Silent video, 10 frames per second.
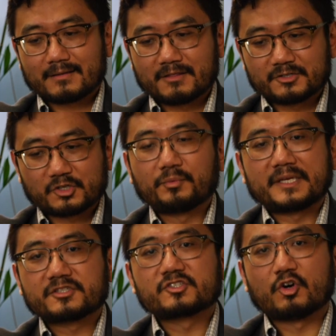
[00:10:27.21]
there's
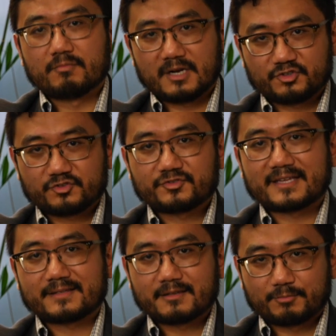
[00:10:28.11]
only so much
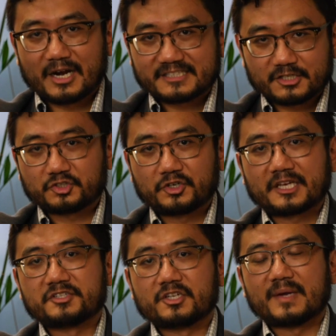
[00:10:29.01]
that the practitioner
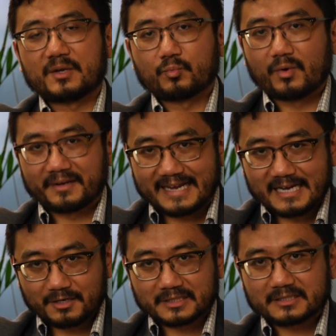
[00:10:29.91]
can do in 1
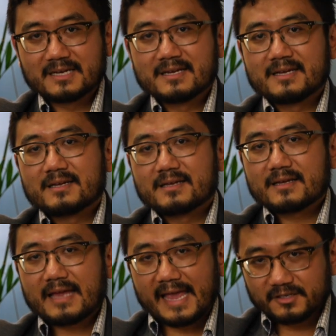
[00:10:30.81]
hour,
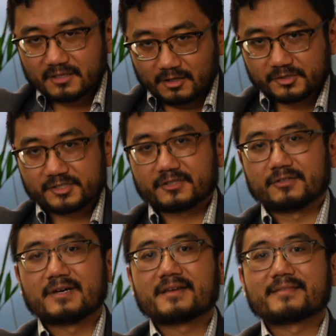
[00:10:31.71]
and
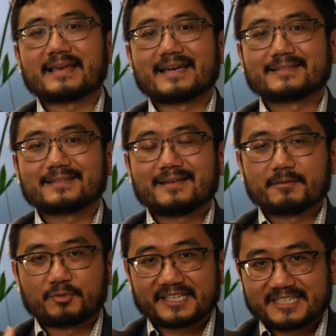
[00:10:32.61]
also that the
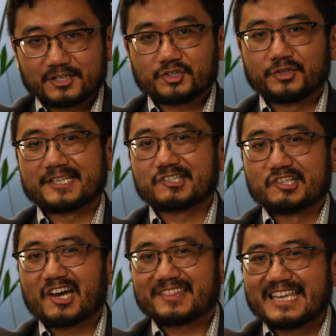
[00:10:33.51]
practitioner is
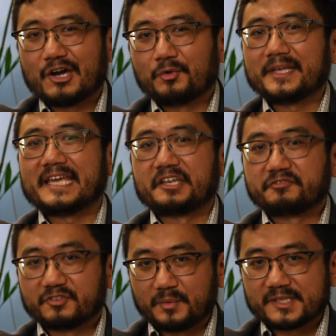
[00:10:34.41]
not the only
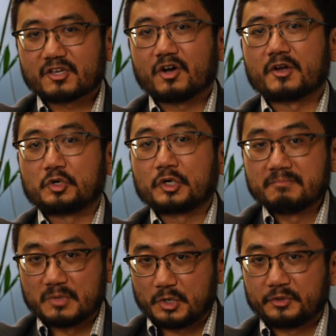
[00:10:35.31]
influence on your
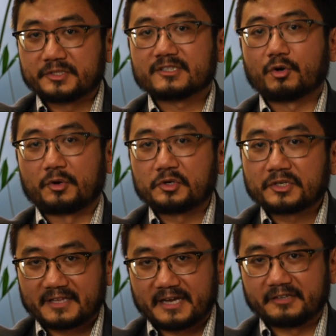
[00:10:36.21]
mood or your
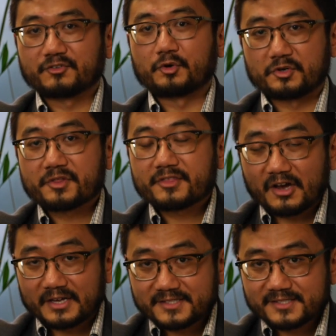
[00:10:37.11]
life or your
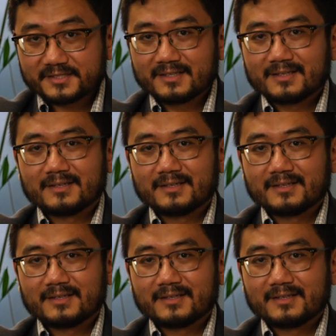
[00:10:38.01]
thoughts.